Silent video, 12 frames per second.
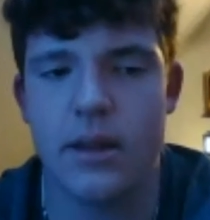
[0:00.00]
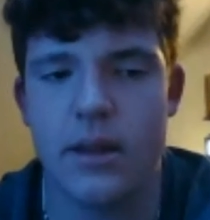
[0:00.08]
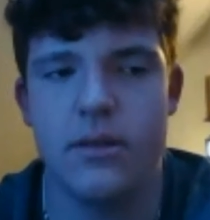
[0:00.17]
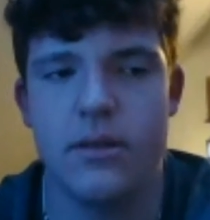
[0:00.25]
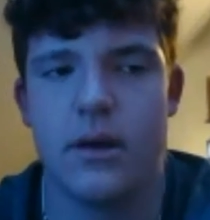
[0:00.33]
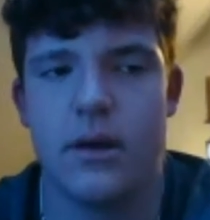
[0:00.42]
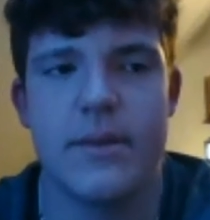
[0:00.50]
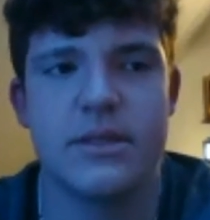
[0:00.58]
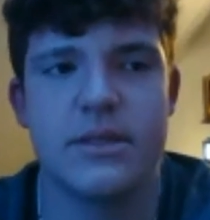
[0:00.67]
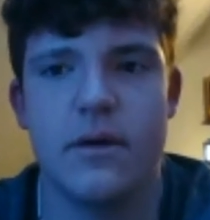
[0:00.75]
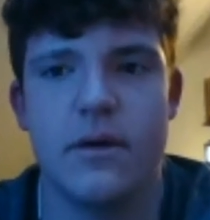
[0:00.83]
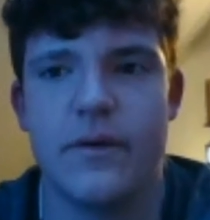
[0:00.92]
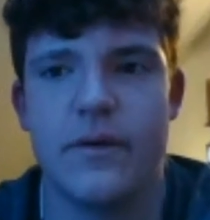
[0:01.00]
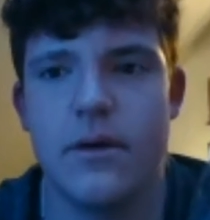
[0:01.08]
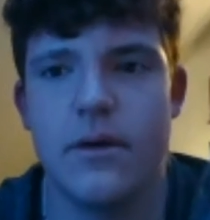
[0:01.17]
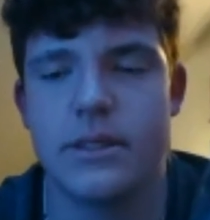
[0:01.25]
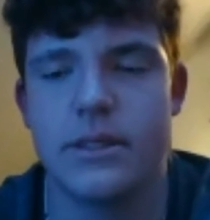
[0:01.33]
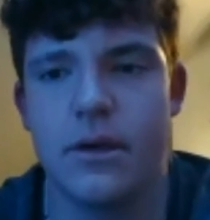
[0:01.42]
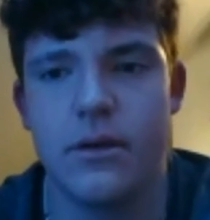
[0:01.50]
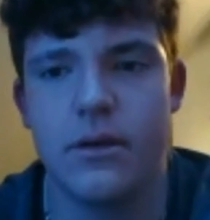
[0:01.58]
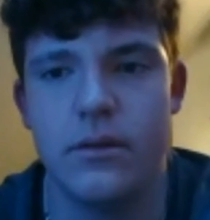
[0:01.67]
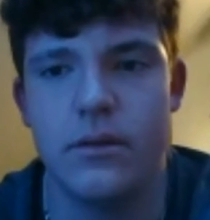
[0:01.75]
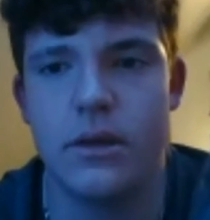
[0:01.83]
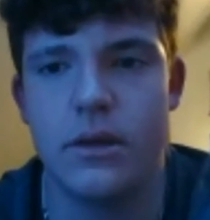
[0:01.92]
look at myself, as a good
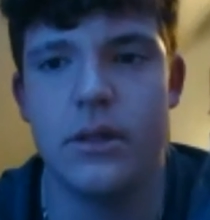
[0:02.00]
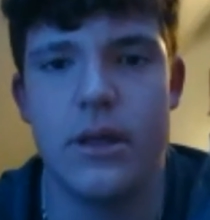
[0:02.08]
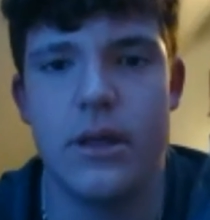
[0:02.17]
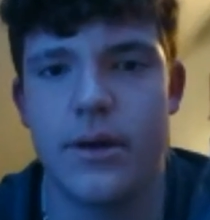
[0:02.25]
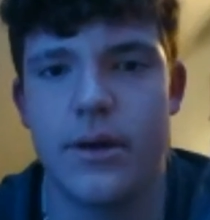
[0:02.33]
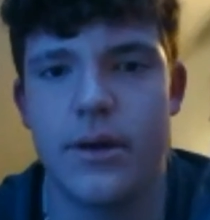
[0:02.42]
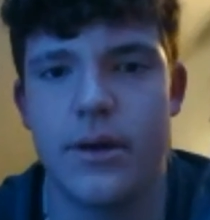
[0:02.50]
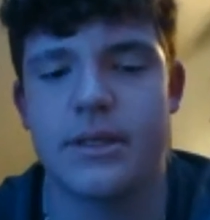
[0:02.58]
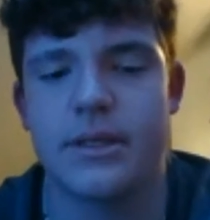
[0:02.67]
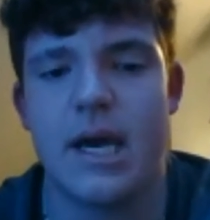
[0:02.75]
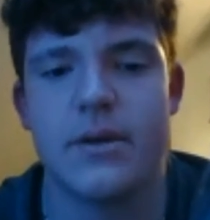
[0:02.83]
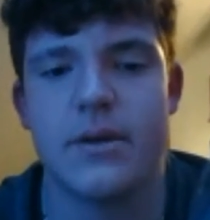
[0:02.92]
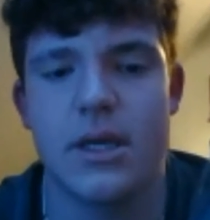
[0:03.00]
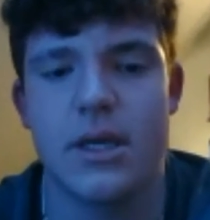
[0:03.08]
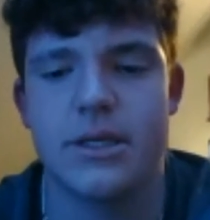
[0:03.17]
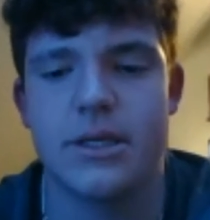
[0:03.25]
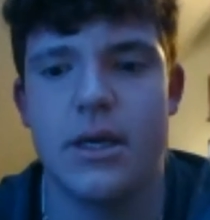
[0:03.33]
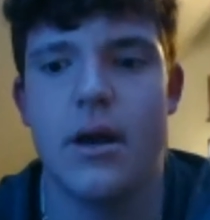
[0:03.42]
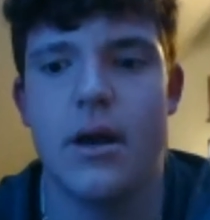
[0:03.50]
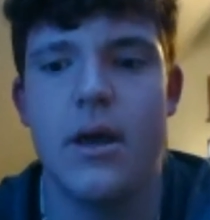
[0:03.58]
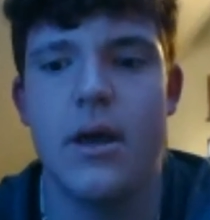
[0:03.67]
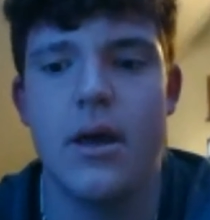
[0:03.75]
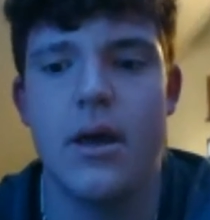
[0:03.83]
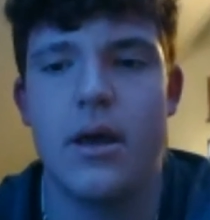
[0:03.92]
leader. As a captain last year,
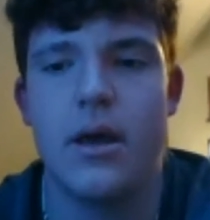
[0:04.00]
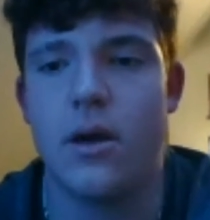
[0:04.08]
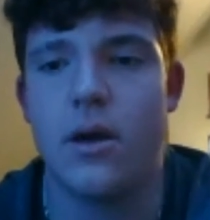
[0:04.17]
I